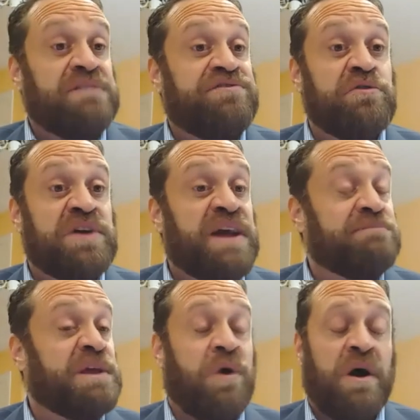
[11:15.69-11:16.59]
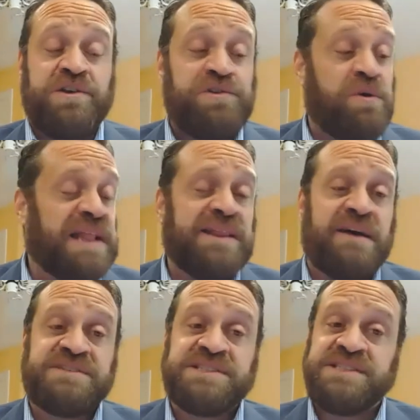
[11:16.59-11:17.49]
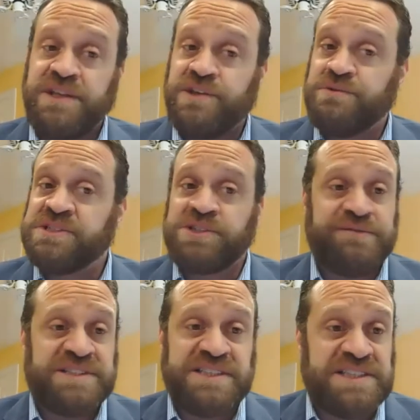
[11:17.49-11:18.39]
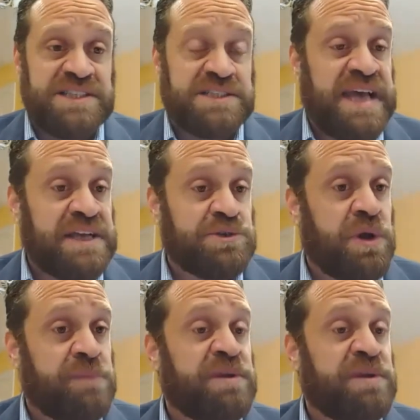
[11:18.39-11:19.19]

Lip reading: and don't get me wrong, you know, I love seeing you in services in the sanctuary,